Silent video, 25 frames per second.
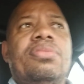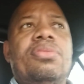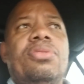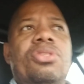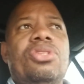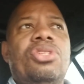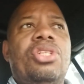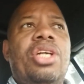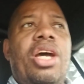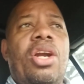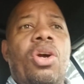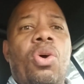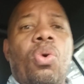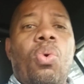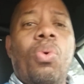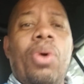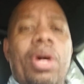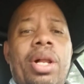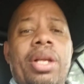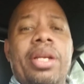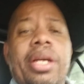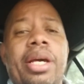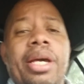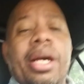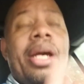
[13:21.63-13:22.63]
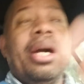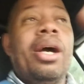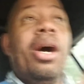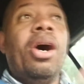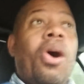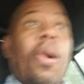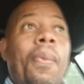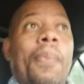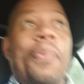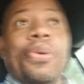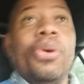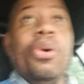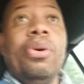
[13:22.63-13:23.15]
that are willing to
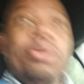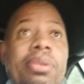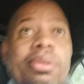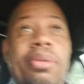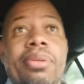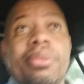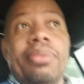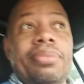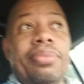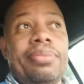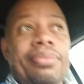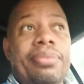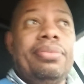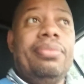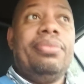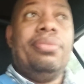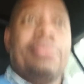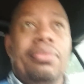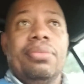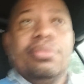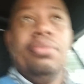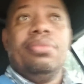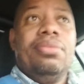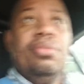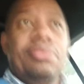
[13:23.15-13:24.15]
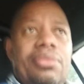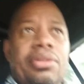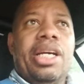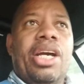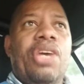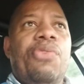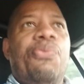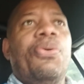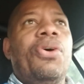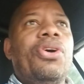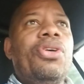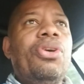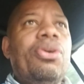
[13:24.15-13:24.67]
help you,
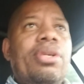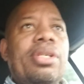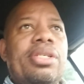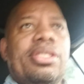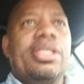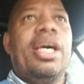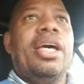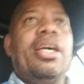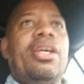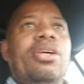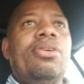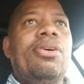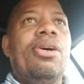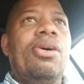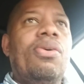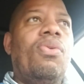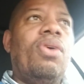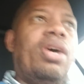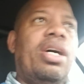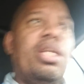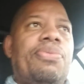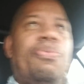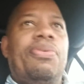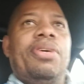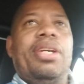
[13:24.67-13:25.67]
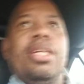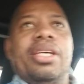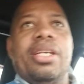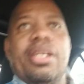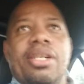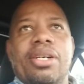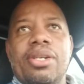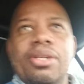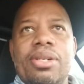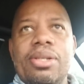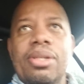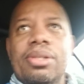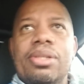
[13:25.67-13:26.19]
and for you to say you don't watch
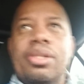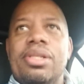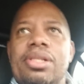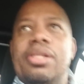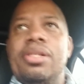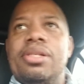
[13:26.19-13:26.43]
videos,